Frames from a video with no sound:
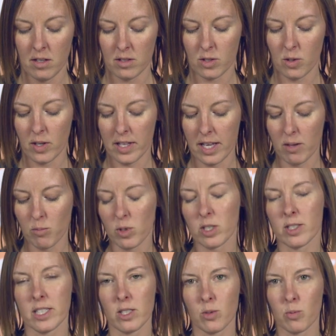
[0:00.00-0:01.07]
So again, we're
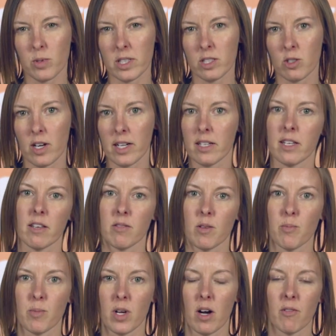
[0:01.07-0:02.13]
just really trying to get
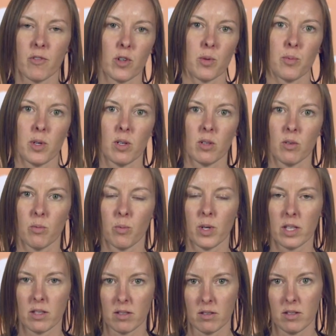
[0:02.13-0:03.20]
them comfortable
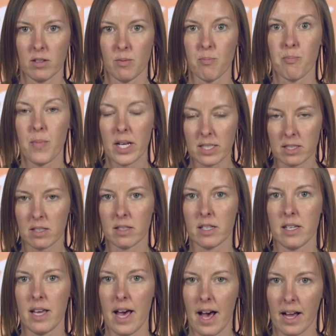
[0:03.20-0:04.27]
with
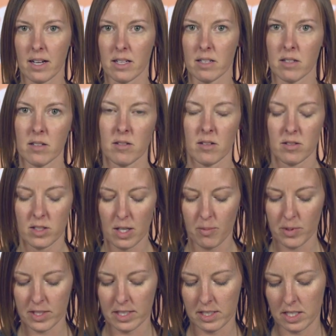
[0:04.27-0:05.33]
mentally adding
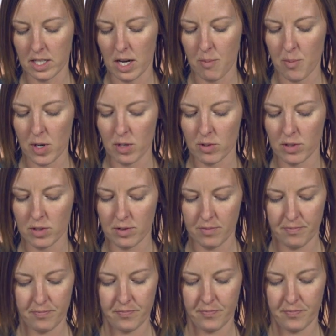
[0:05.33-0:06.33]
double-digit numbers.